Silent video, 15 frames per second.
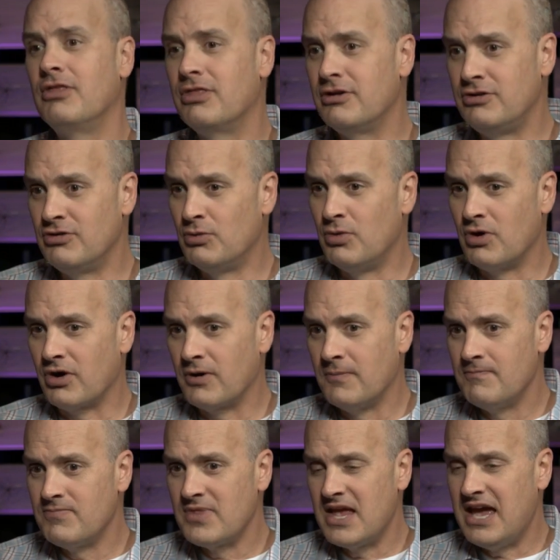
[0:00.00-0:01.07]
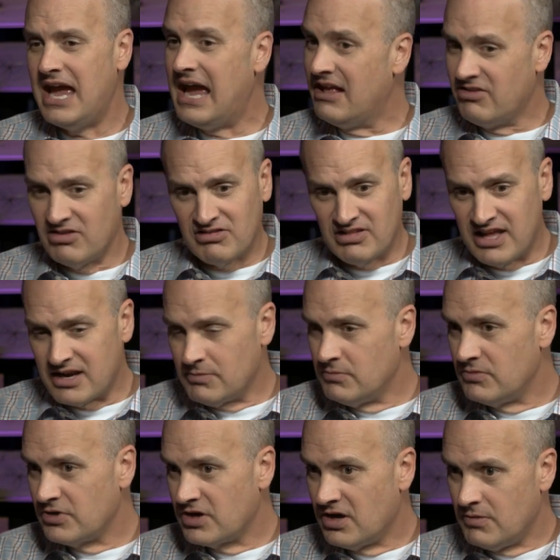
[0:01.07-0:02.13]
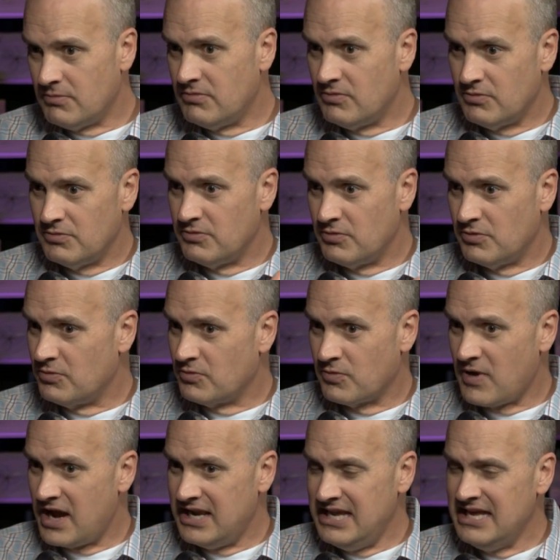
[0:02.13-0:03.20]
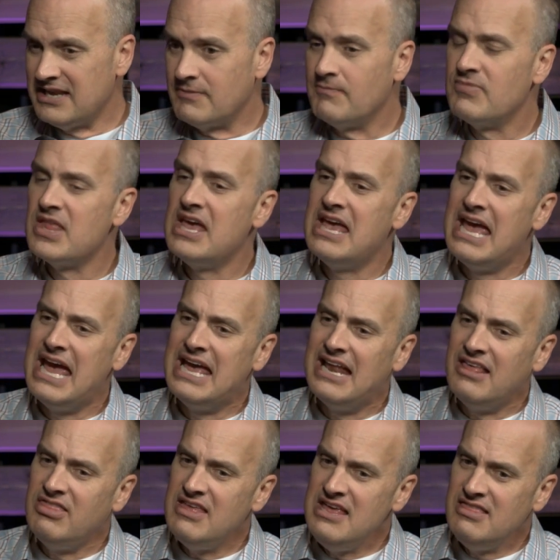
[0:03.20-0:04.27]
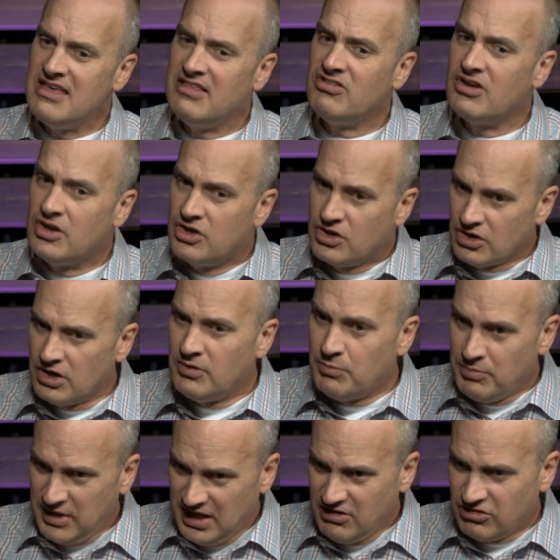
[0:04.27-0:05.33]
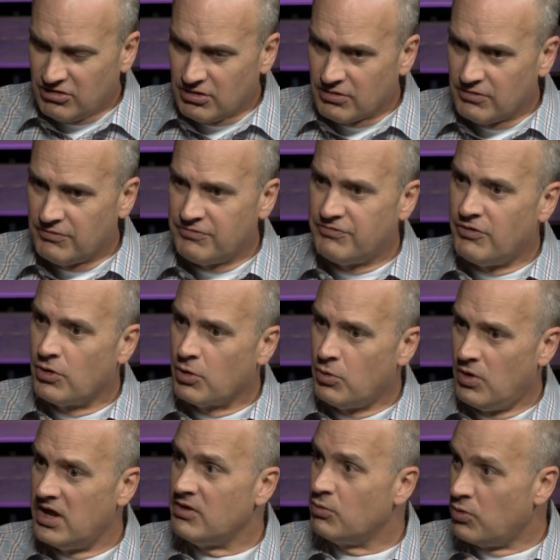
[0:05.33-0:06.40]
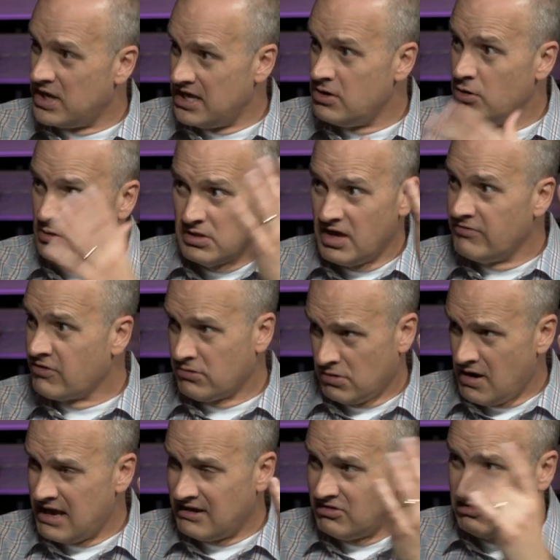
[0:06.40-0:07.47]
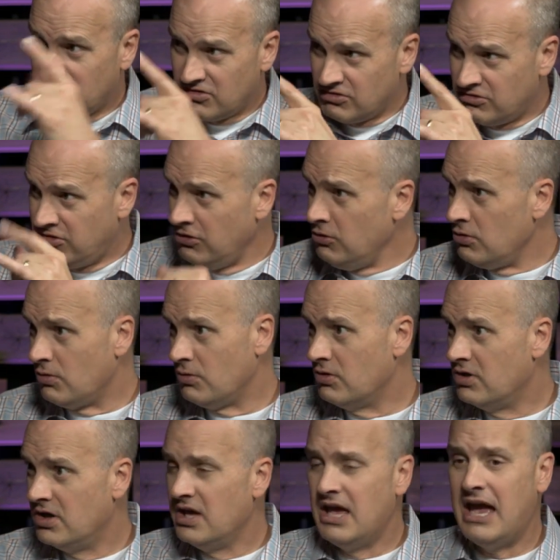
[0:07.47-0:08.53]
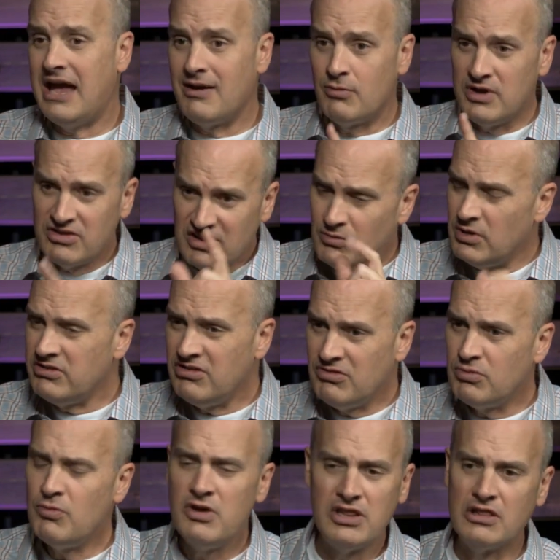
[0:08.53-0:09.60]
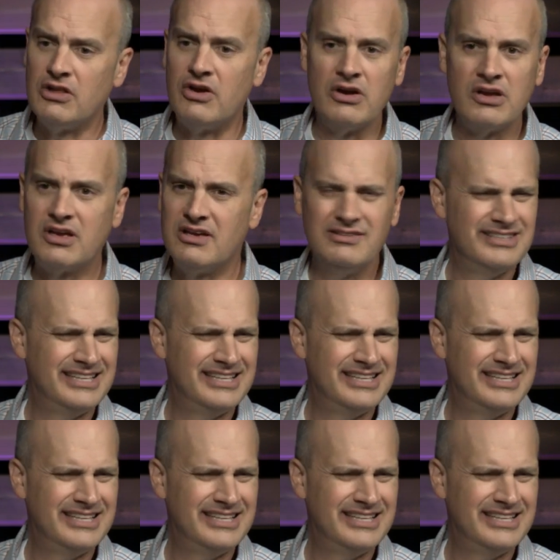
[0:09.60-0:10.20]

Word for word: the door and just let them come right in. And I think that's a good picture for what we who love Christ do. Hmm. And we say, well, just one look.